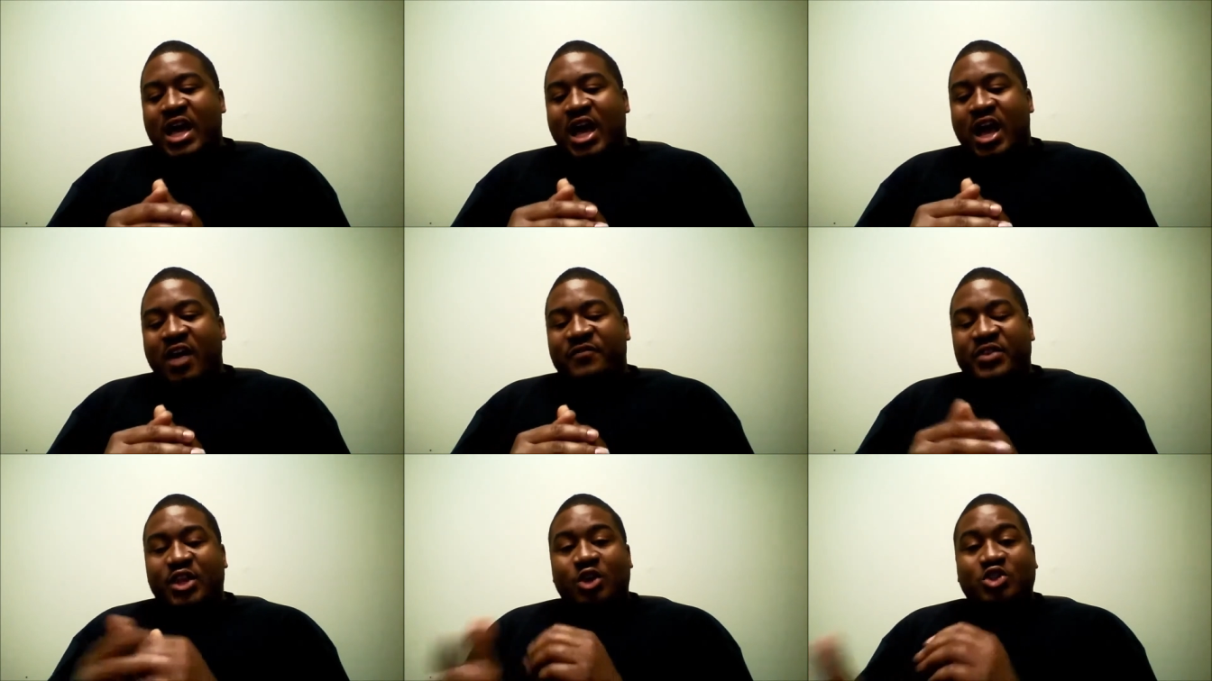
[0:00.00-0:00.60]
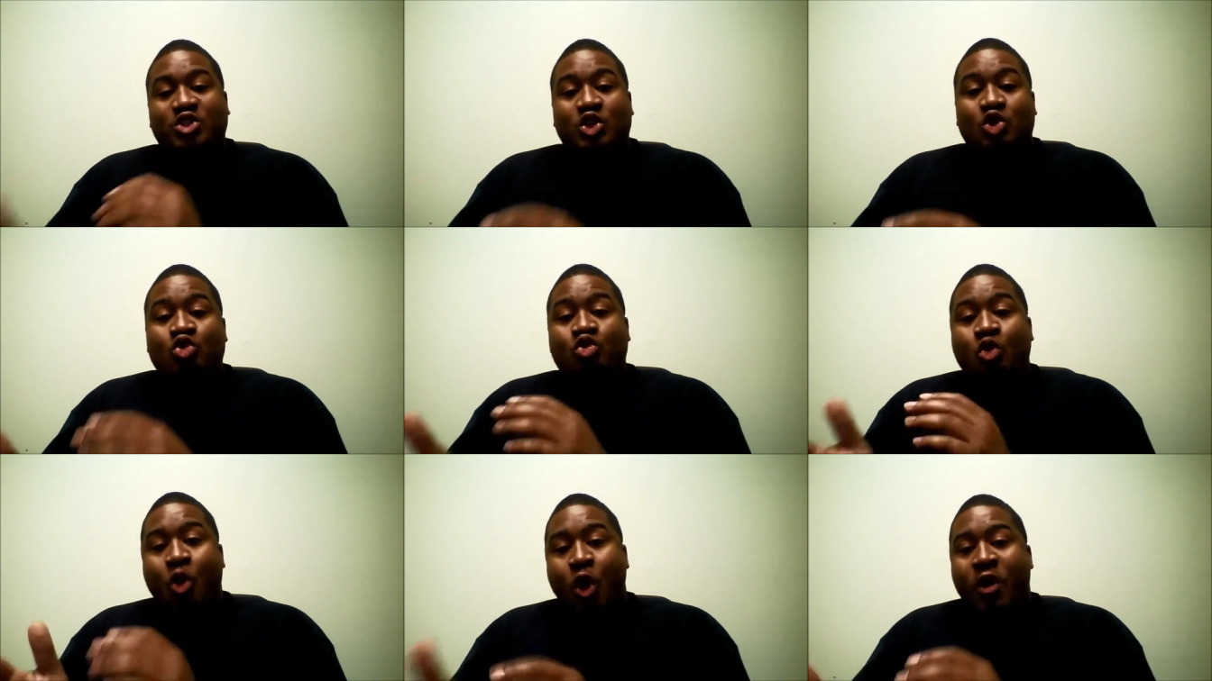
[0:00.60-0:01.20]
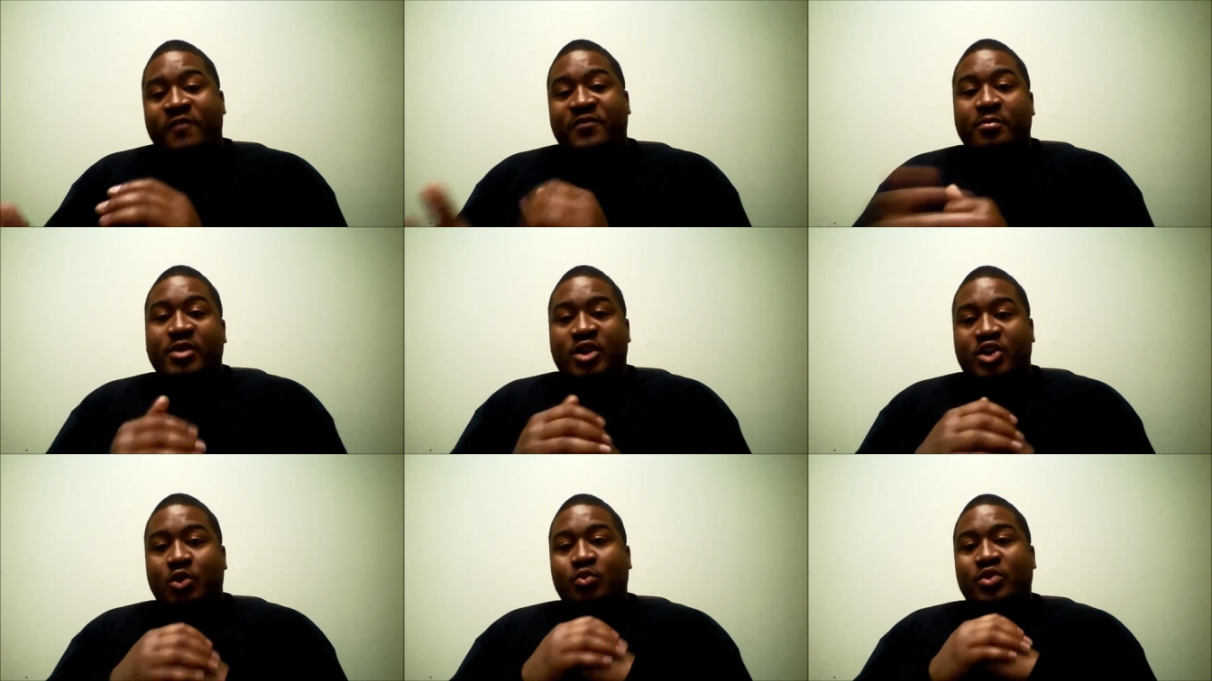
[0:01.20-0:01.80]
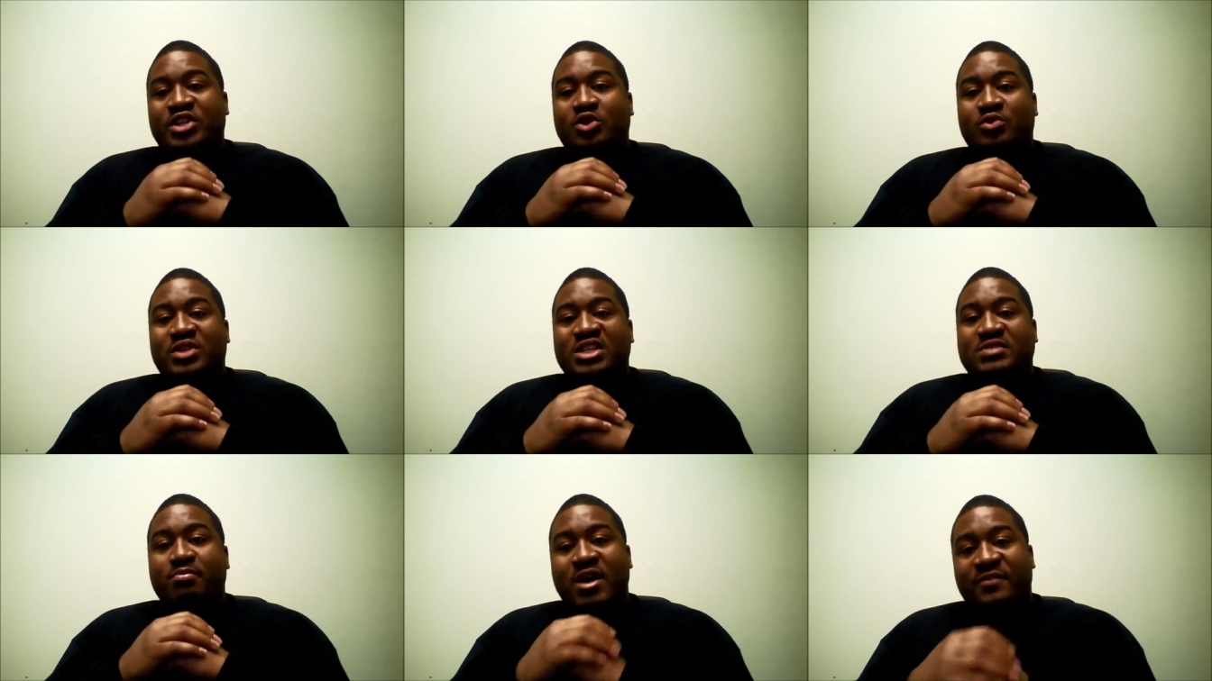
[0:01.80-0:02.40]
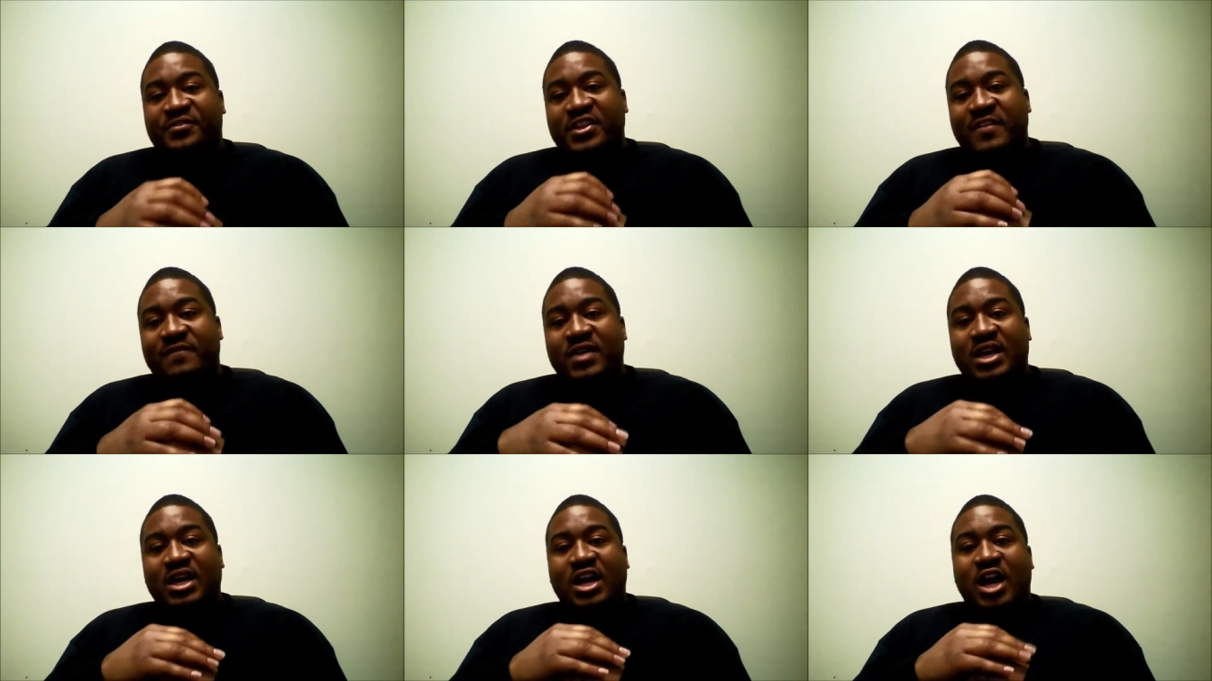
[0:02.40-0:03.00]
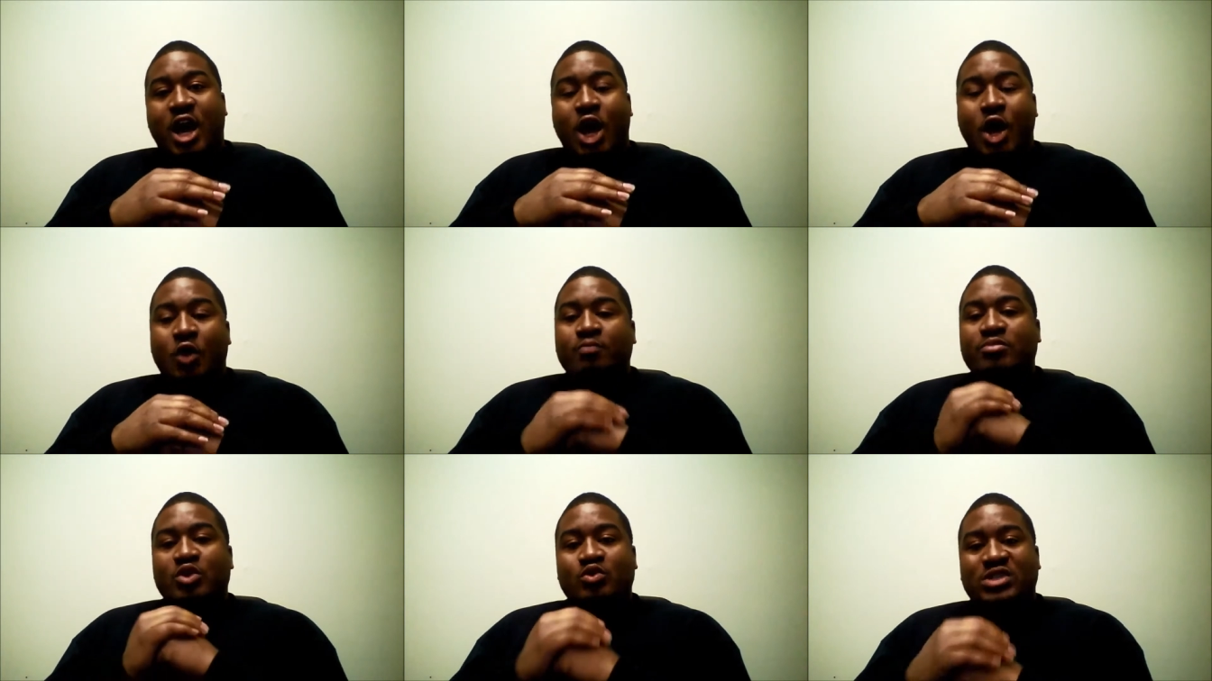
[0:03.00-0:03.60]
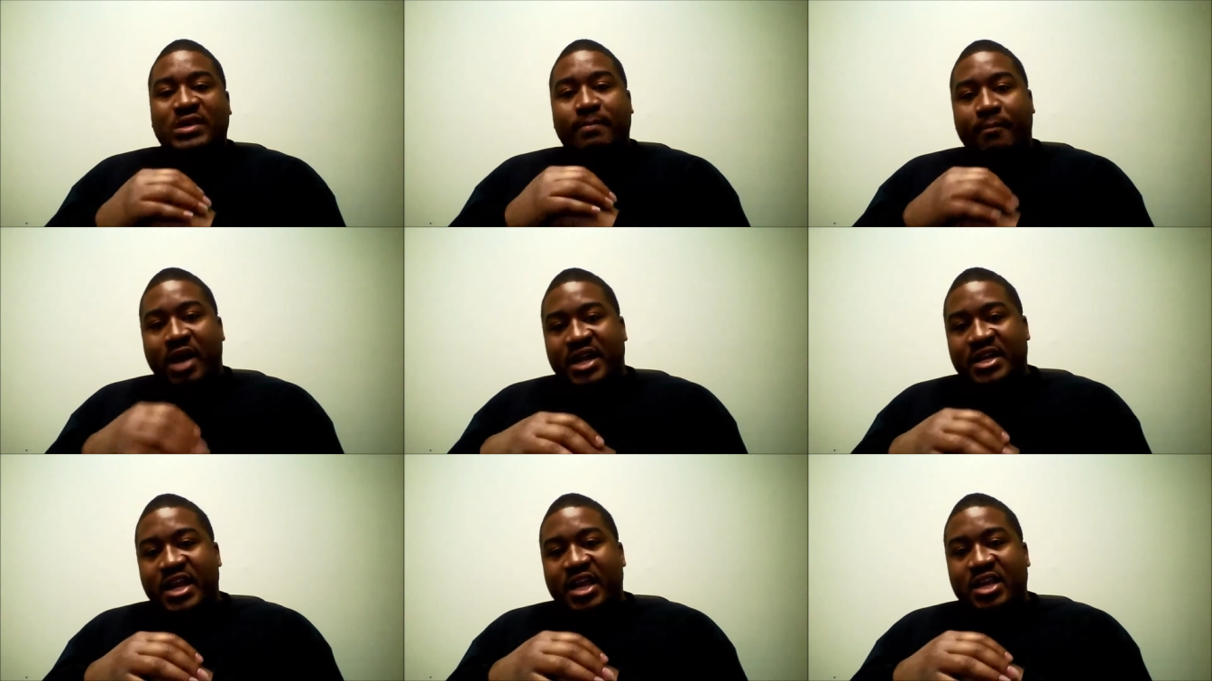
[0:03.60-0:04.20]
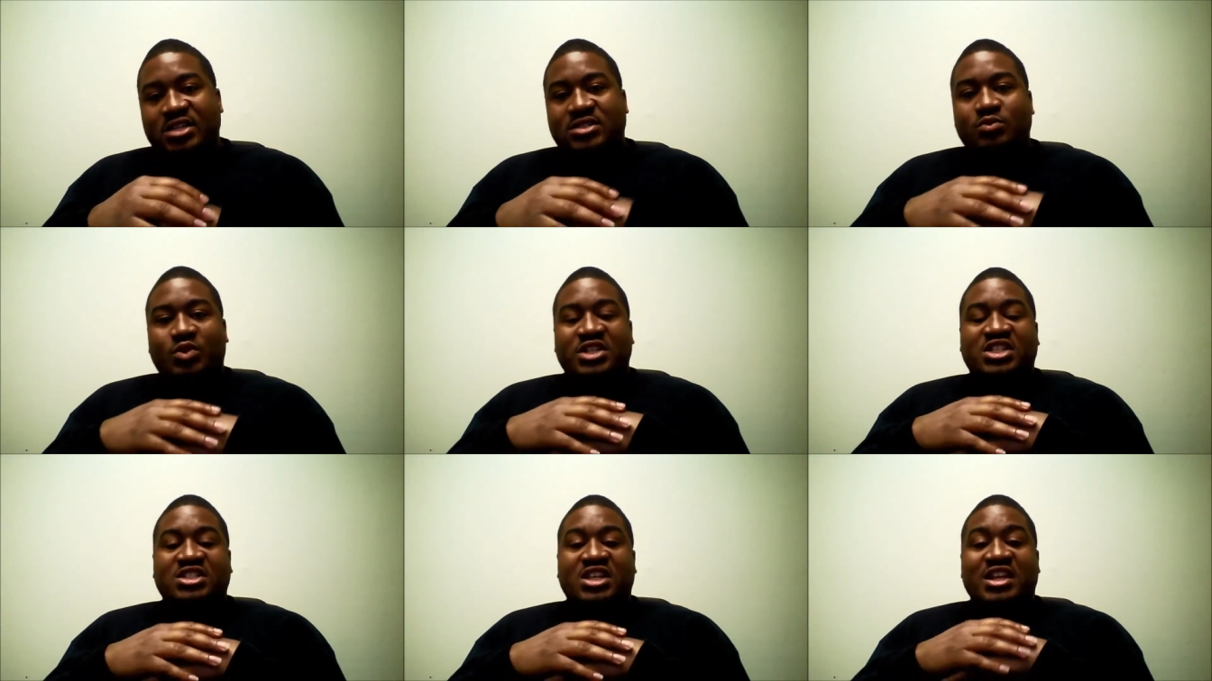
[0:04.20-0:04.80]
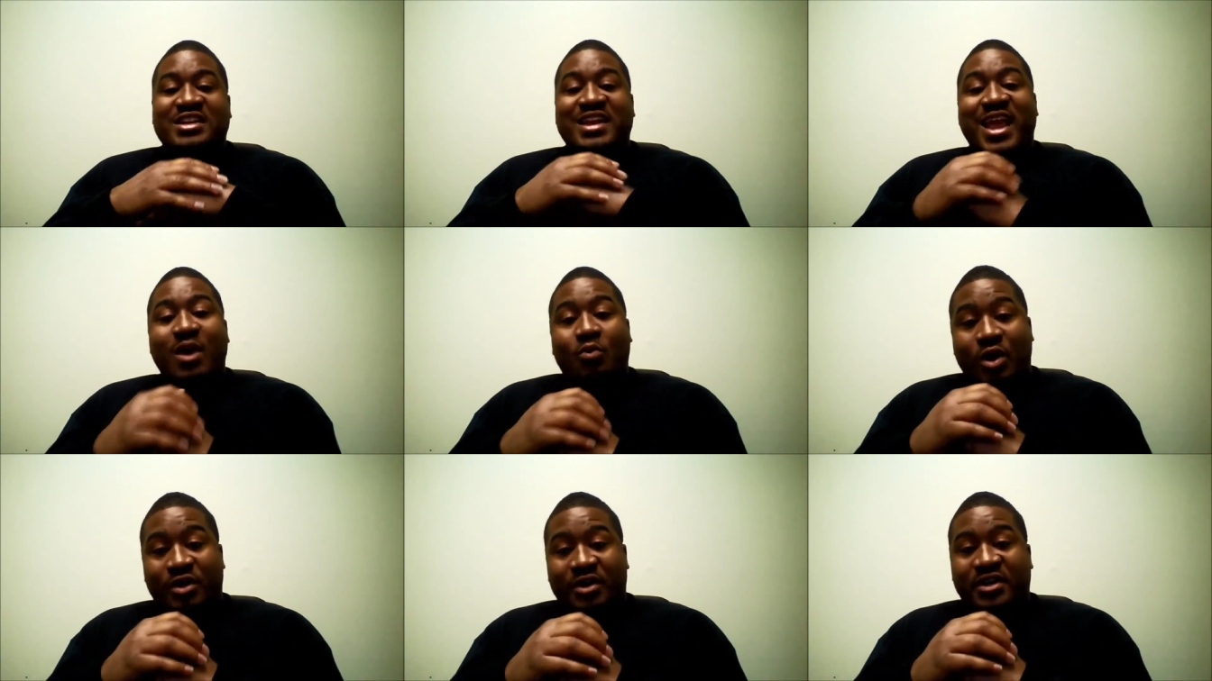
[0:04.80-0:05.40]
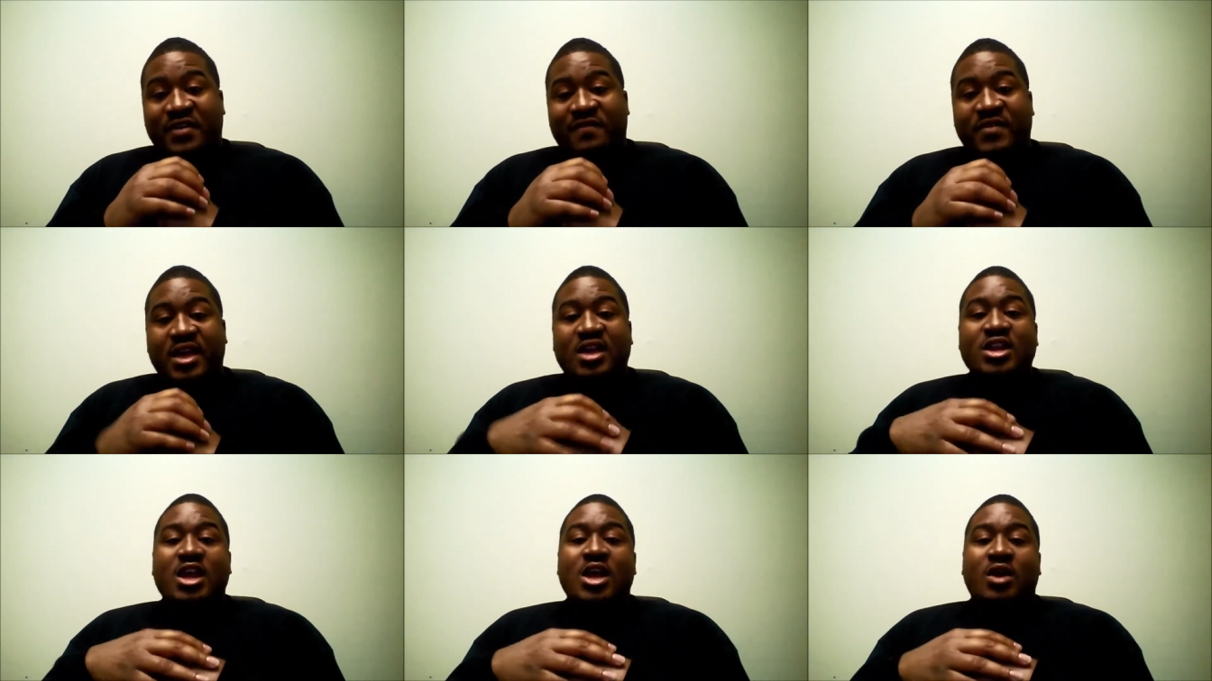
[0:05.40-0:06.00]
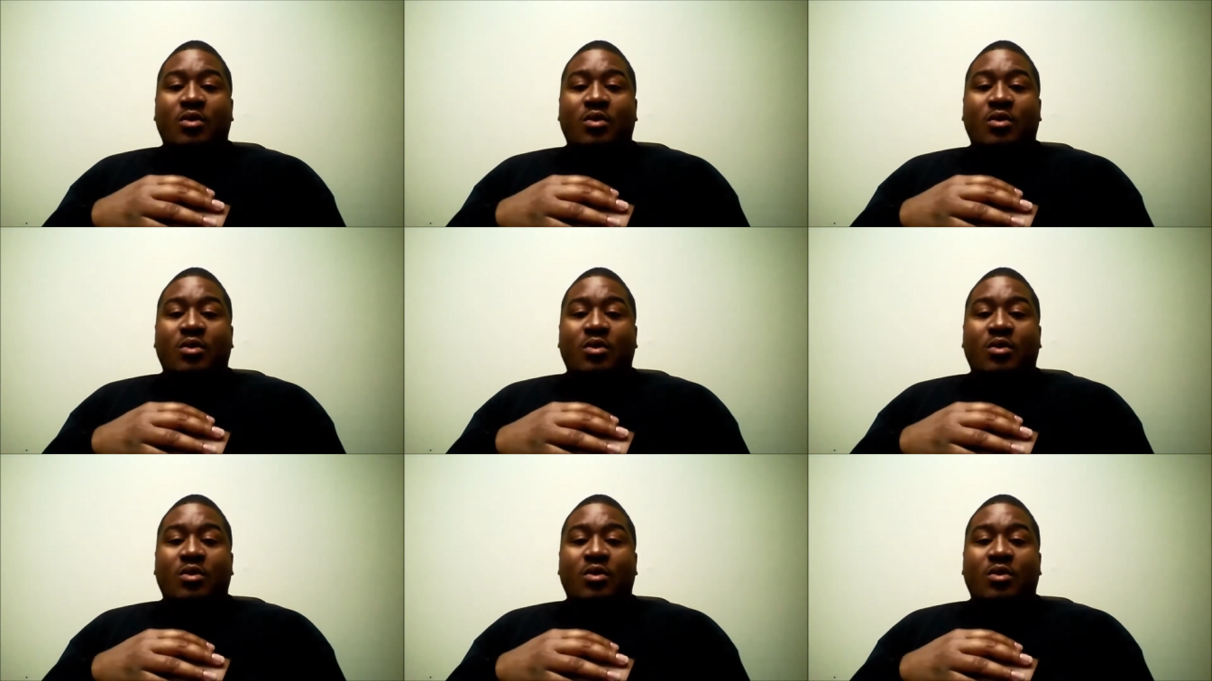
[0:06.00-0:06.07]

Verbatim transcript: Uh, for those of you who aren't familiar, we do this monthly event called Music Mondays, which is a networking event